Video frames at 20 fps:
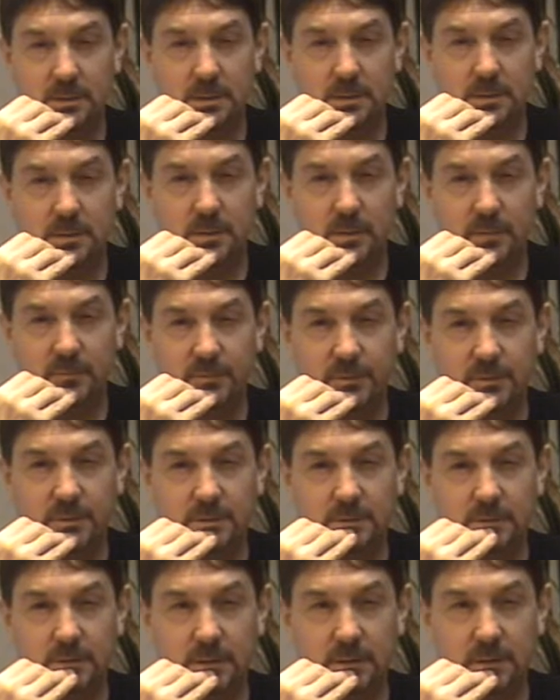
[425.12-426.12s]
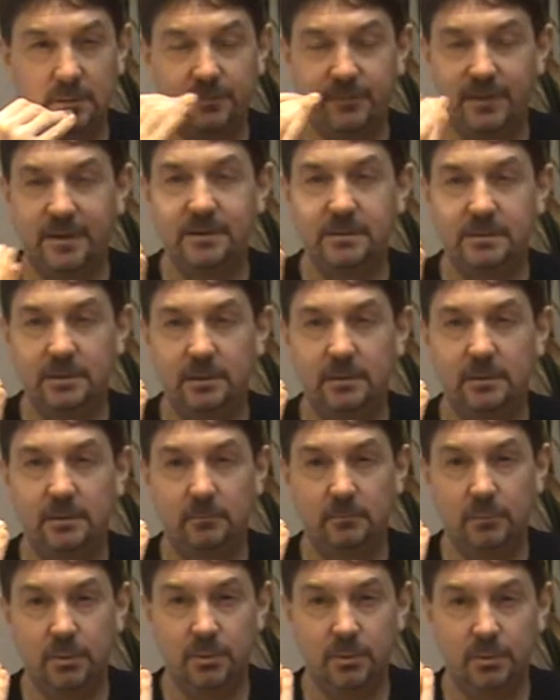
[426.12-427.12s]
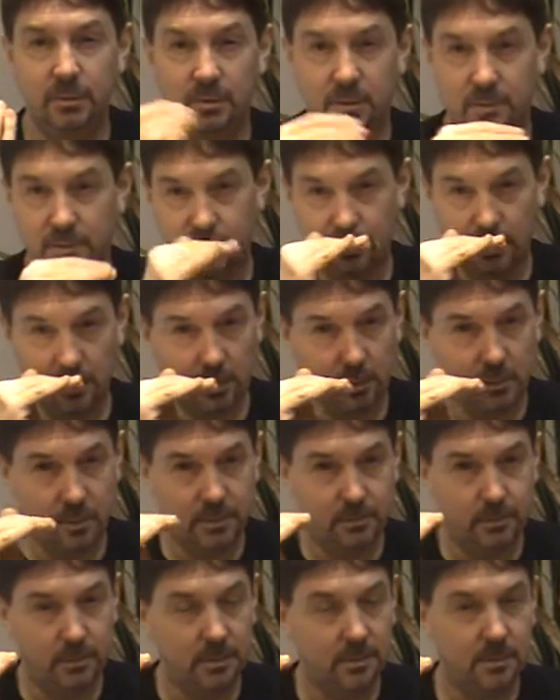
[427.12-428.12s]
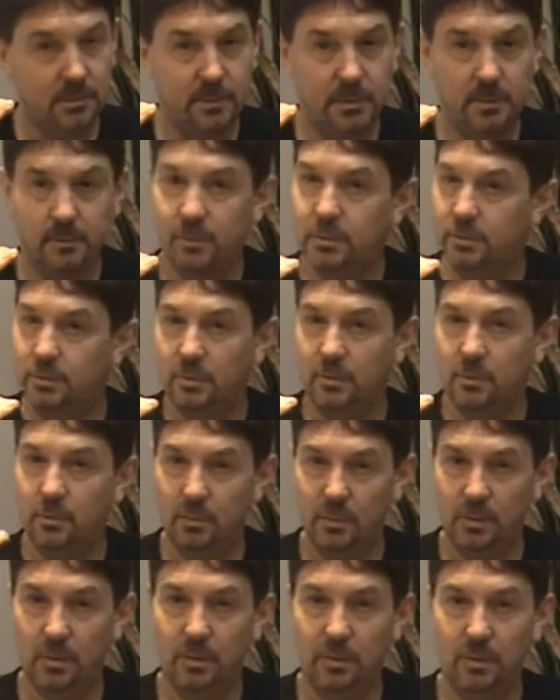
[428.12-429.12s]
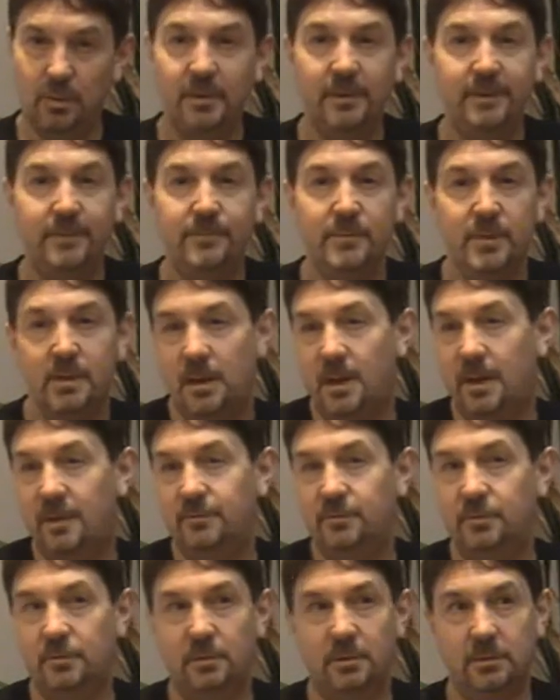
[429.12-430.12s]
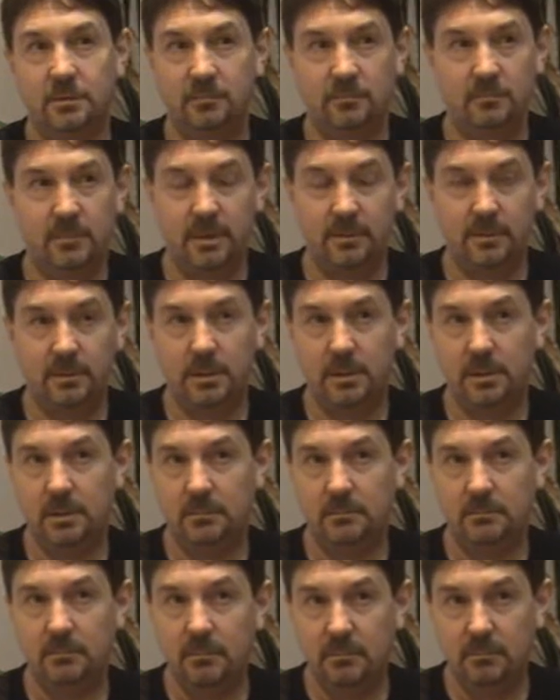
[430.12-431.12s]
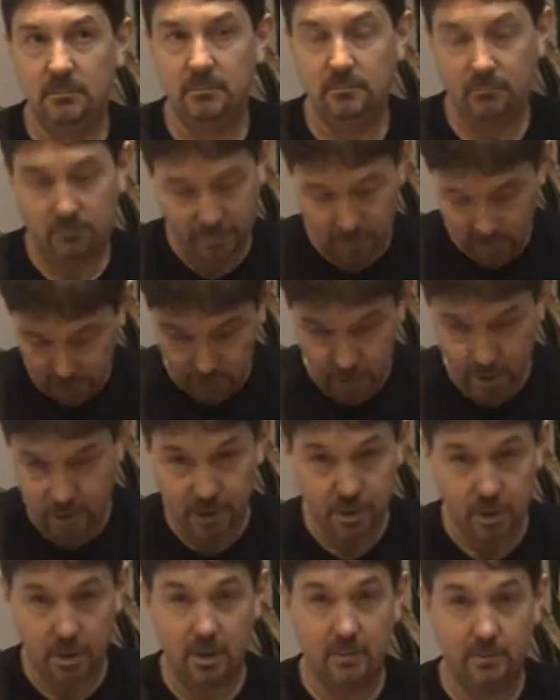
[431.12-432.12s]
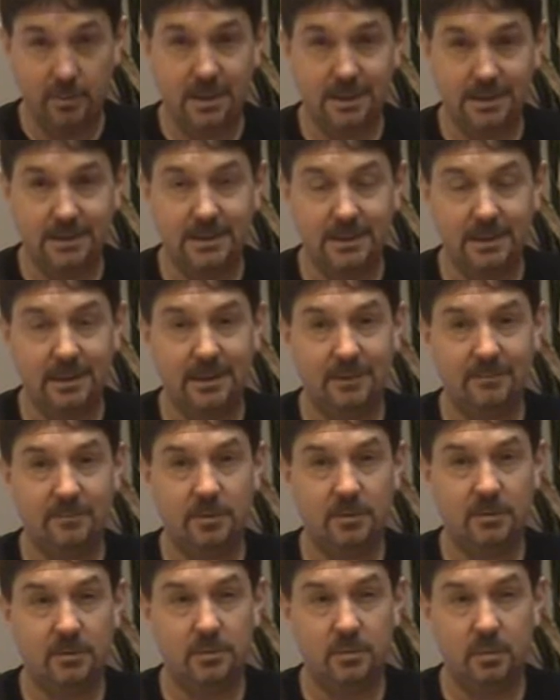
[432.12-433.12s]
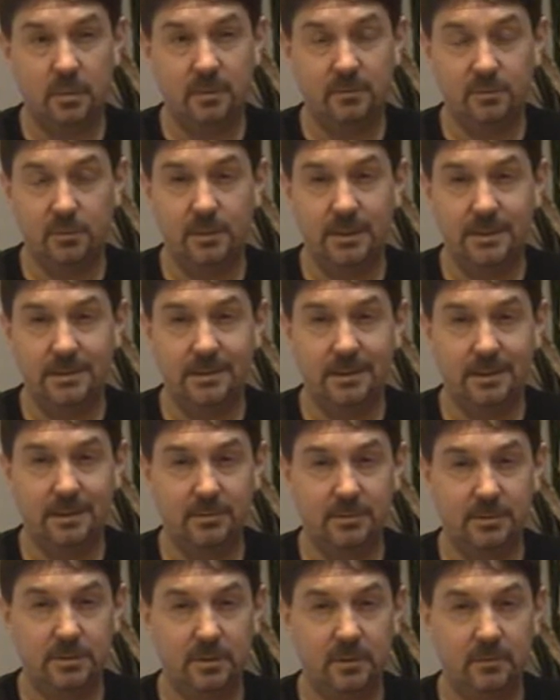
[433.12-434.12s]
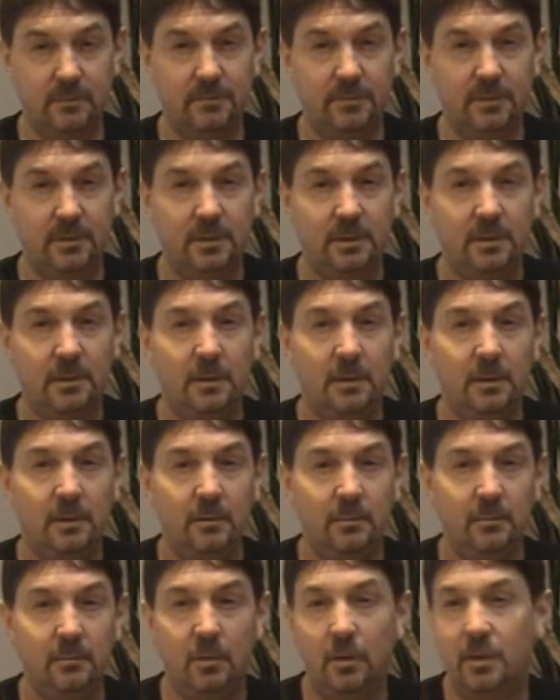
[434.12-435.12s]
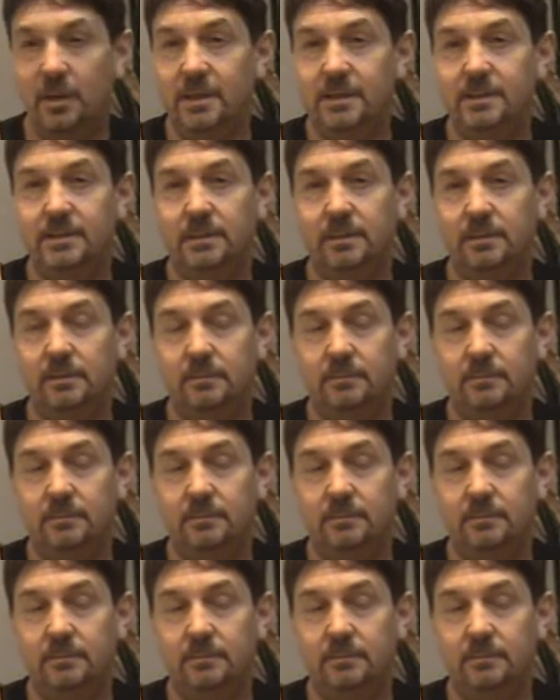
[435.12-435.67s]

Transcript: it obviously the fasting blood sugar, so the lowest point where your blood sugar will go after maybe, which is determined I think after 12 to 18 hours of not eating,